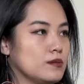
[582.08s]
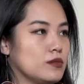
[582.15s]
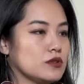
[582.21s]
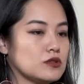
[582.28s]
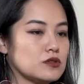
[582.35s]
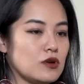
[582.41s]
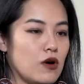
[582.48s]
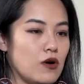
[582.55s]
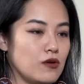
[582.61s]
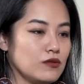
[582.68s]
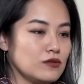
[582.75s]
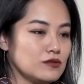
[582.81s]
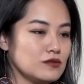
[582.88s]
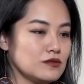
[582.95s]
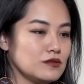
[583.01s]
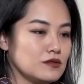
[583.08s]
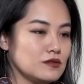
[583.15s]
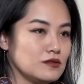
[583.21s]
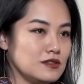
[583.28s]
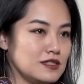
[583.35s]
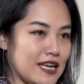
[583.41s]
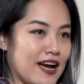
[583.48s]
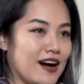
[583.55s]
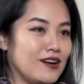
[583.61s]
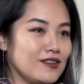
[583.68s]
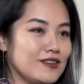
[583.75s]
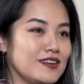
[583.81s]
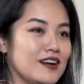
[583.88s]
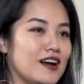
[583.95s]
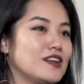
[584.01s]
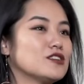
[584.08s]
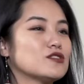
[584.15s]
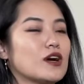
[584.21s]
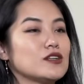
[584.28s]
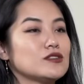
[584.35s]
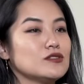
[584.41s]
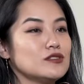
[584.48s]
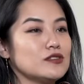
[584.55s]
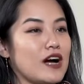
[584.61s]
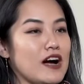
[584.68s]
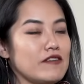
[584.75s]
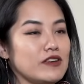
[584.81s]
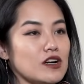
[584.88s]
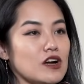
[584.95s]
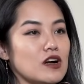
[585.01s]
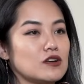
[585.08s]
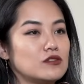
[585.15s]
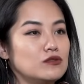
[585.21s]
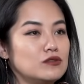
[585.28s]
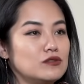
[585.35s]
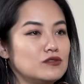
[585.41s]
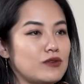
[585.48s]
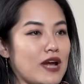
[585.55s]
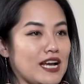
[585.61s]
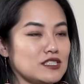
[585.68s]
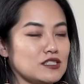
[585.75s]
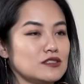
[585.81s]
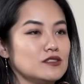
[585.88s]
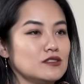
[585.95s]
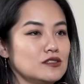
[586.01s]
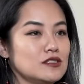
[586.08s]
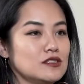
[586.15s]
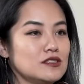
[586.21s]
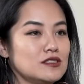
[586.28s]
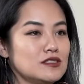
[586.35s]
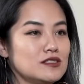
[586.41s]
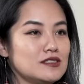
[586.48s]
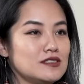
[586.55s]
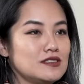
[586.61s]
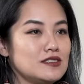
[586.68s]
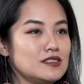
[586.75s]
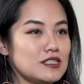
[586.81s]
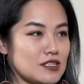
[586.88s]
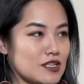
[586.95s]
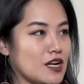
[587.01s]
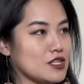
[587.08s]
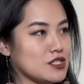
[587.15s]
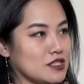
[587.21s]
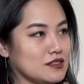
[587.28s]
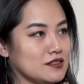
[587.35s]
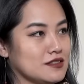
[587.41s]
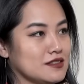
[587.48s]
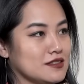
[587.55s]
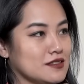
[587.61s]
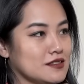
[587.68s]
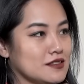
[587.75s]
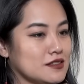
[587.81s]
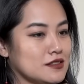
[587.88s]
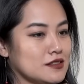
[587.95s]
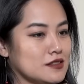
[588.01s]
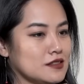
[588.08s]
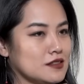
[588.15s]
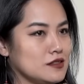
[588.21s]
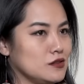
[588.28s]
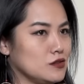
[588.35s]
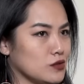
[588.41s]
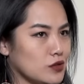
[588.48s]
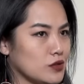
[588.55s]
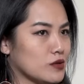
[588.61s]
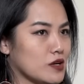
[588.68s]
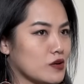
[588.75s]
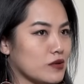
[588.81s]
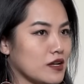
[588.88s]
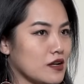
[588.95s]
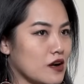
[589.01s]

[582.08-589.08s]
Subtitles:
put the tone down, and try to have a rational discussion. Do you agree,